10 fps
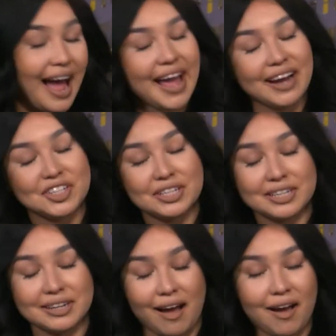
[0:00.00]
I actually
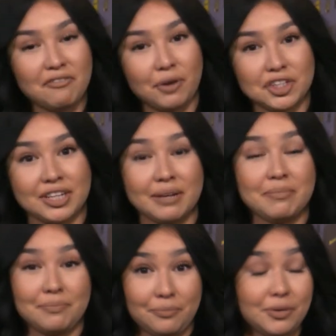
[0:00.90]
did not,
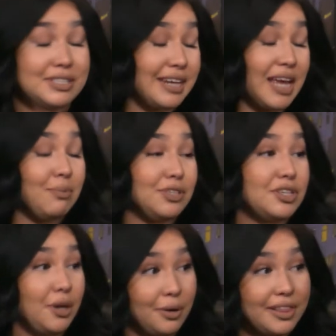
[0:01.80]
unfortunately, wasn't able
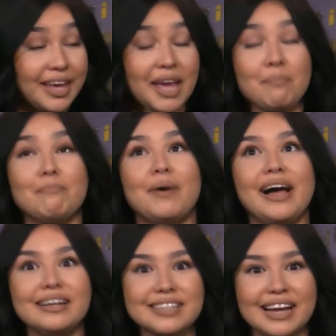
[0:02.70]
to go to the game,
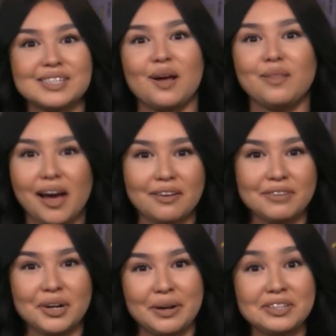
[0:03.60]
uh-huh. but I saw a lot
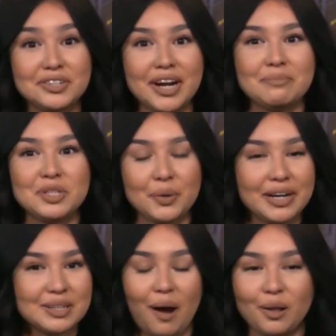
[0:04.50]
of, you know, Instagram
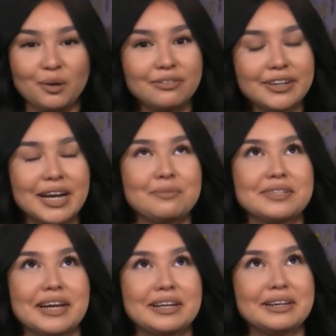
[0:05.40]
stories all over and I
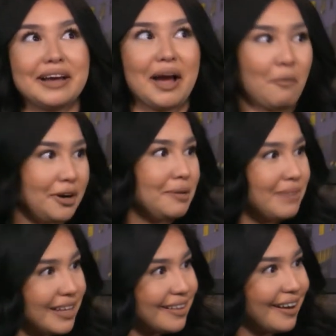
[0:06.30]
was like, I wanted to
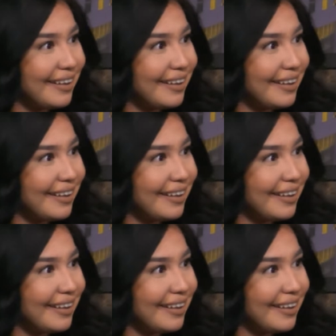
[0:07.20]
be there.